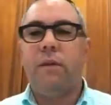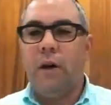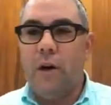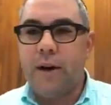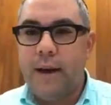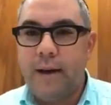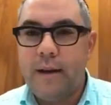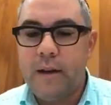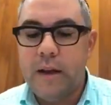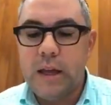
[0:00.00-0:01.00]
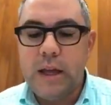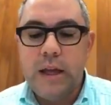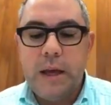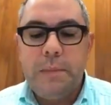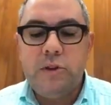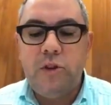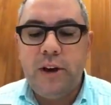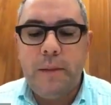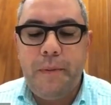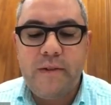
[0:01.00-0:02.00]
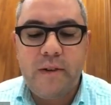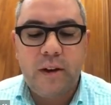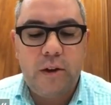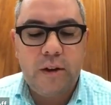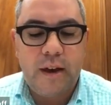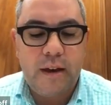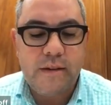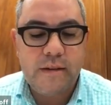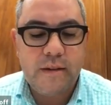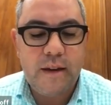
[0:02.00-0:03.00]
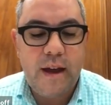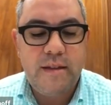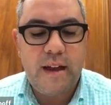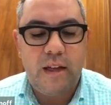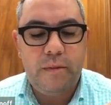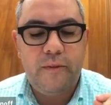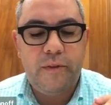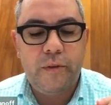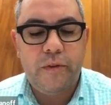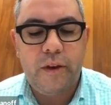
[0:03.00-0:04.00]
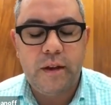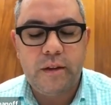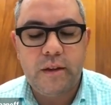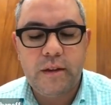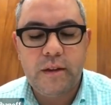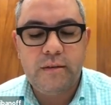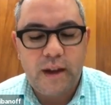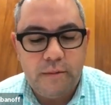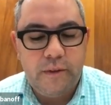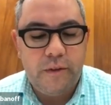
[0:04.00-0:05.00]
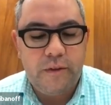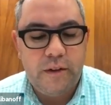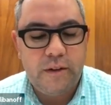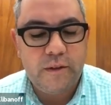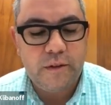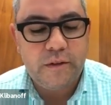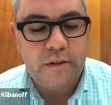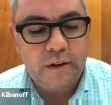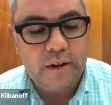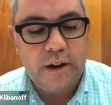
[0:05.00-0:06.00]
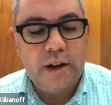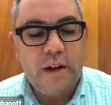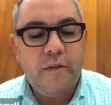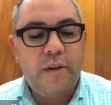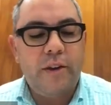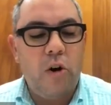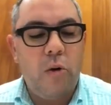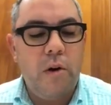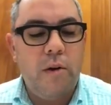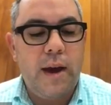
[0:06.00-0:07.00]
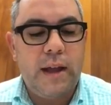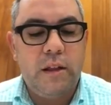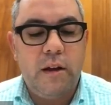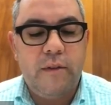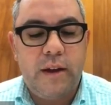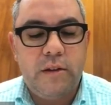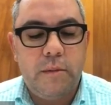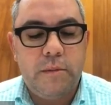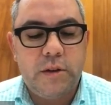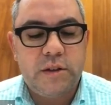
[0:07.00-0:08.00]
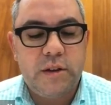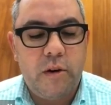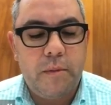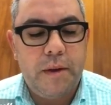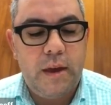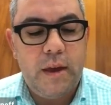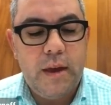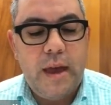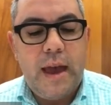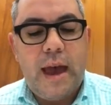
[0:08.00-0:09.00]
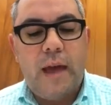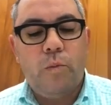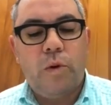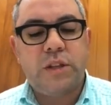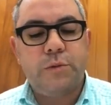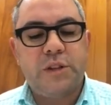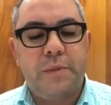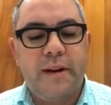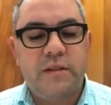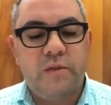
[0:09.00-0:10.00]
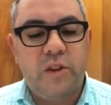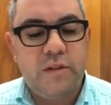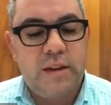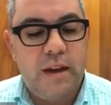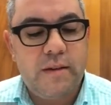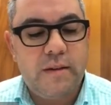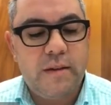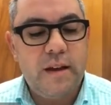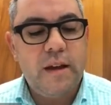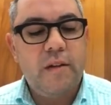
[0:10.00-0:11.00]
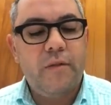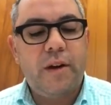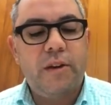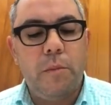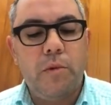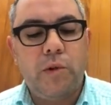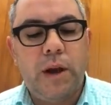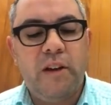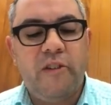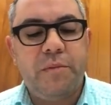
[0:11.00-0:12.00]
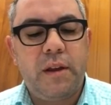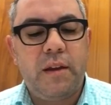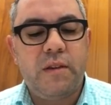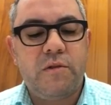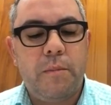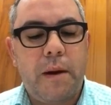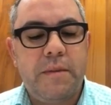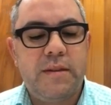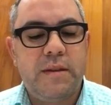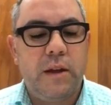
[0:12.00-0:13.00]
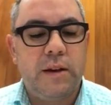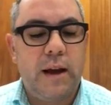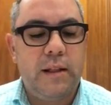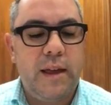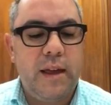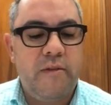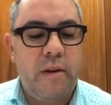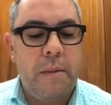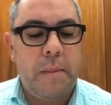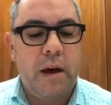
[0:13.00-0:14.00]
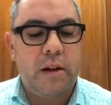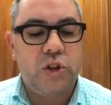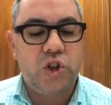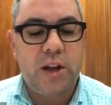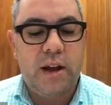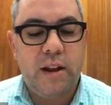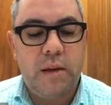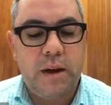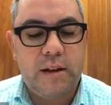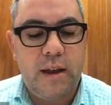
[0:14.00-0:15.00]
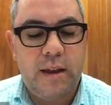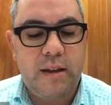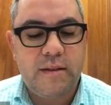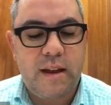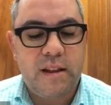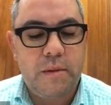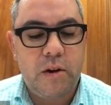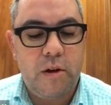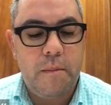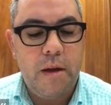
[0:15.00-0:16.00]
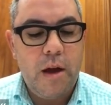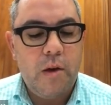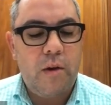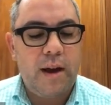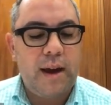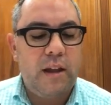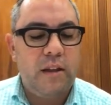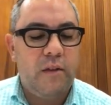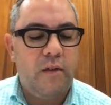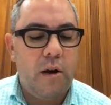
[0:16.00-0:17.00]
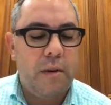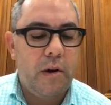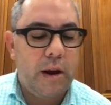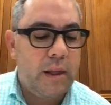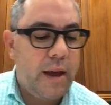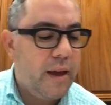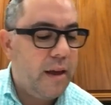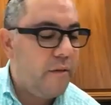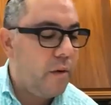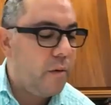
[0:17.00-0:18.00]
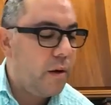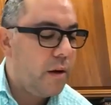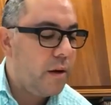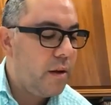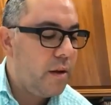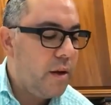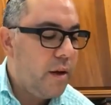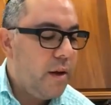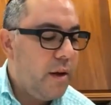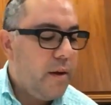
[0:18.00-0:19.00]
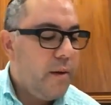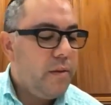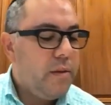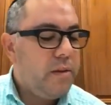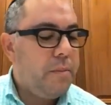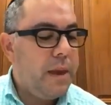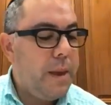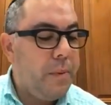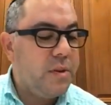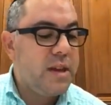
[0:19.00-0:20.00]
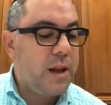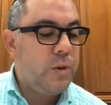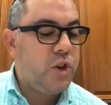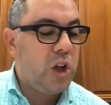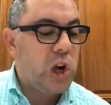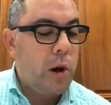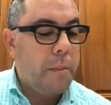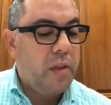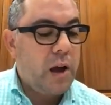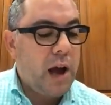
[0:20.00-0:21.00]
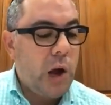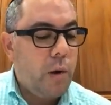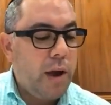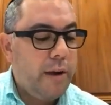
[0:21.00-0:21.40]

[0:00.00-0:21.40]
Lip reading: Okay. But look at Pasuk Yud Ches, and tell me if you see it. Tell me if you see a difference here. Vayomer Elav Edom lo savar bi, and what's the response in Yud Tes? Vayomer Elav b'nei Yisrael b'mesila na'alei v'yemei mecha nishta ani miknai ne'asati mechram rak ein davar b'raglai evor. The people said, we shall go up on the highway.